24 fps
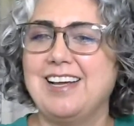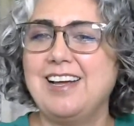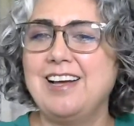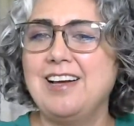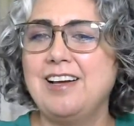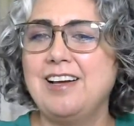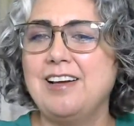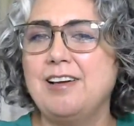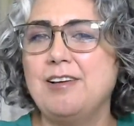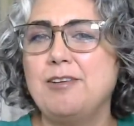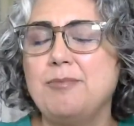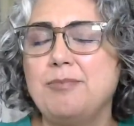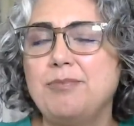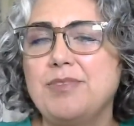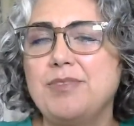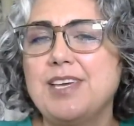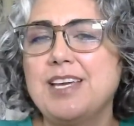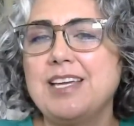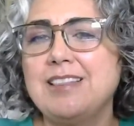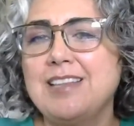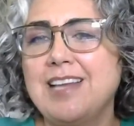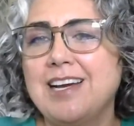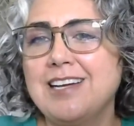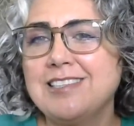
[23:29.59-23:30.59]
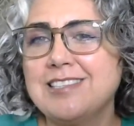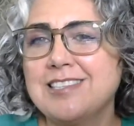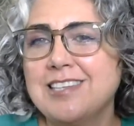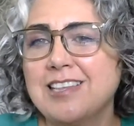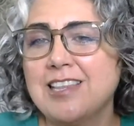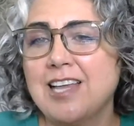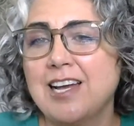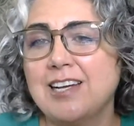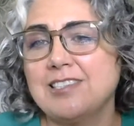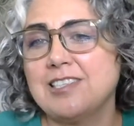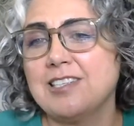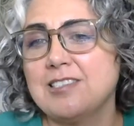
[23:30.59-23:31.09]
And that's a
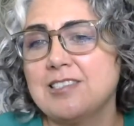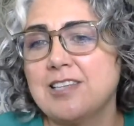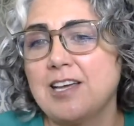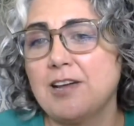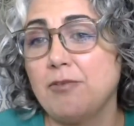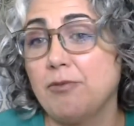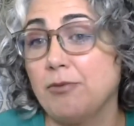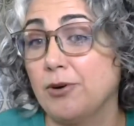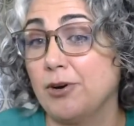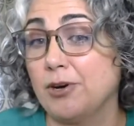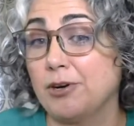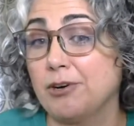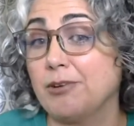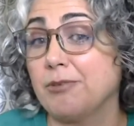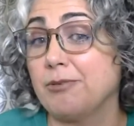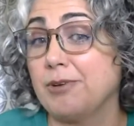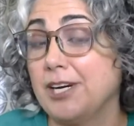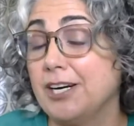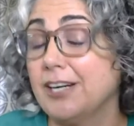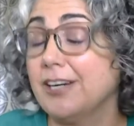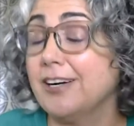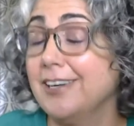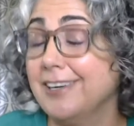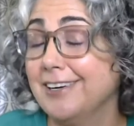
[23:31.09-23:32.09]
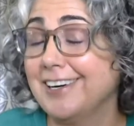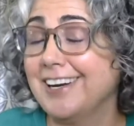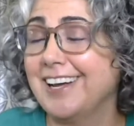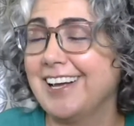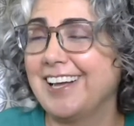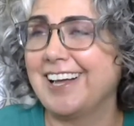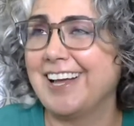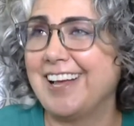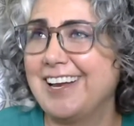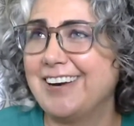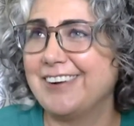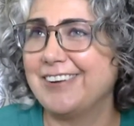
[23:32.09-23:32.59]
lot to say for a career.
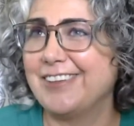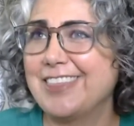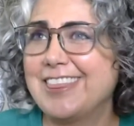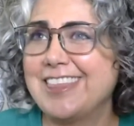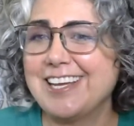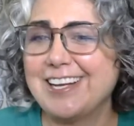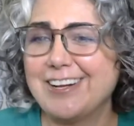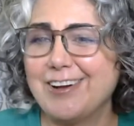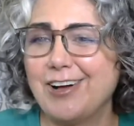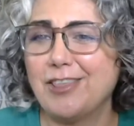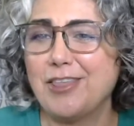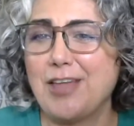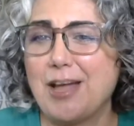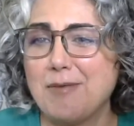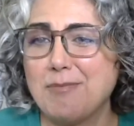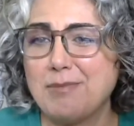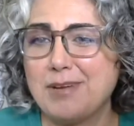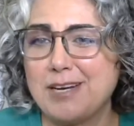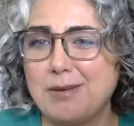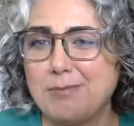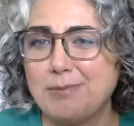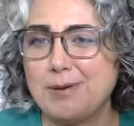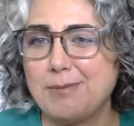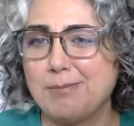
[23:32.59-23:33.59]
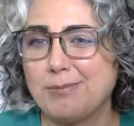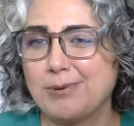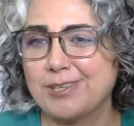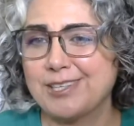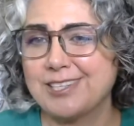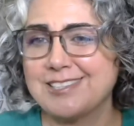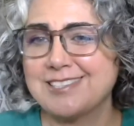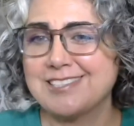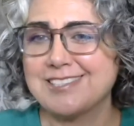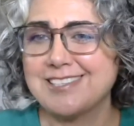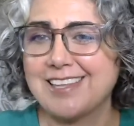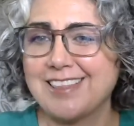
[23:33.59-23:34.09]
I don't think all that many people
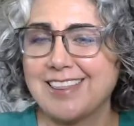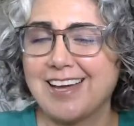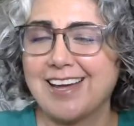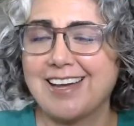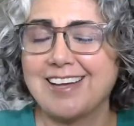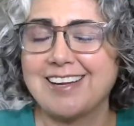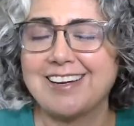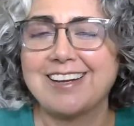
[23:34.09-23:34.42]
can say that.